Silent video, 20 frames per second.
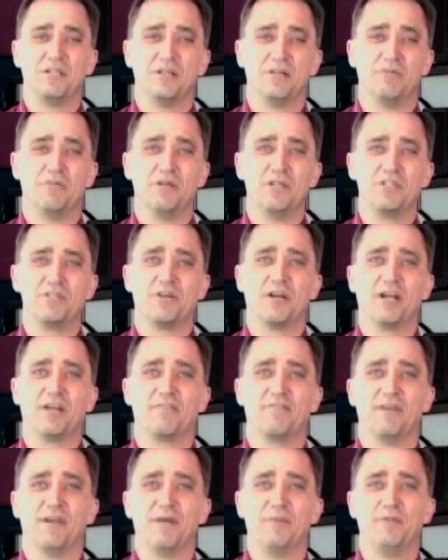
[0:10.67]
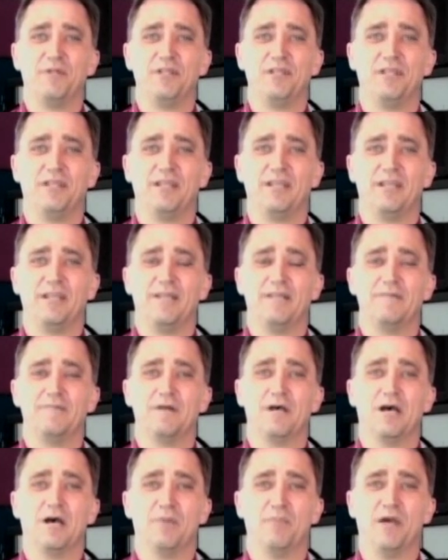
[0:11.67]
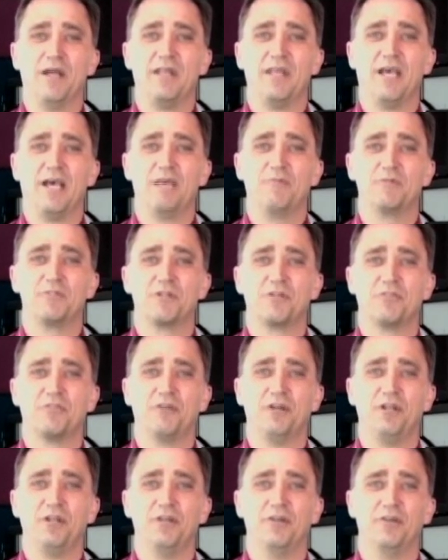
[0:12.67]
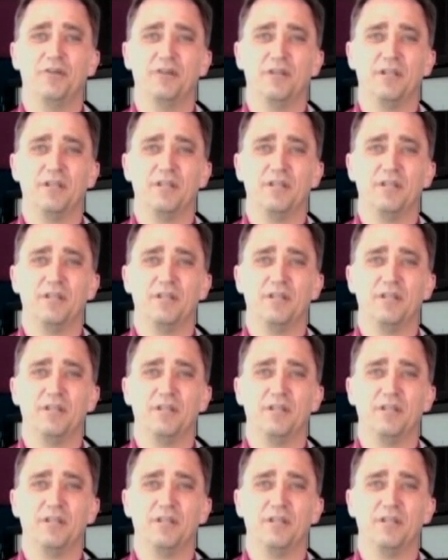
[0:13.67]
in a racetrack family, and my dad was a trainer